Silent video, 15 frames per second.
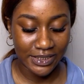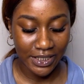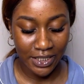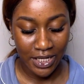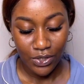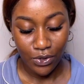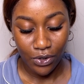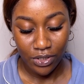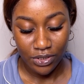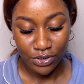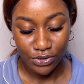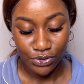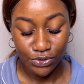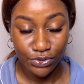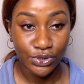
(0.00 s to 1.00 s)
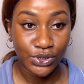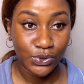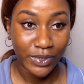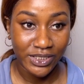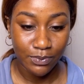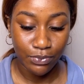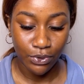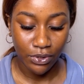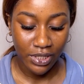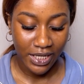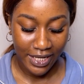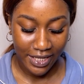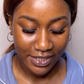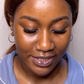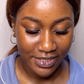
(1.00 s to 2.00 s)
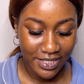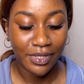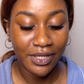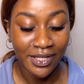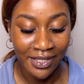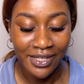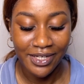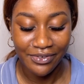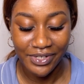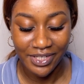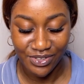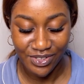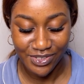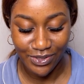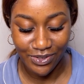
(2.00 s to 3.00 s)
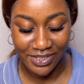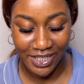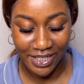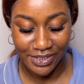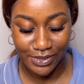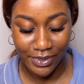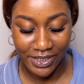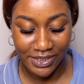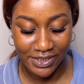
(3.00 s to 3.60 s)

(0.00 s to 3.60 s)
an oil control sweat block, and it really does lock that sweat.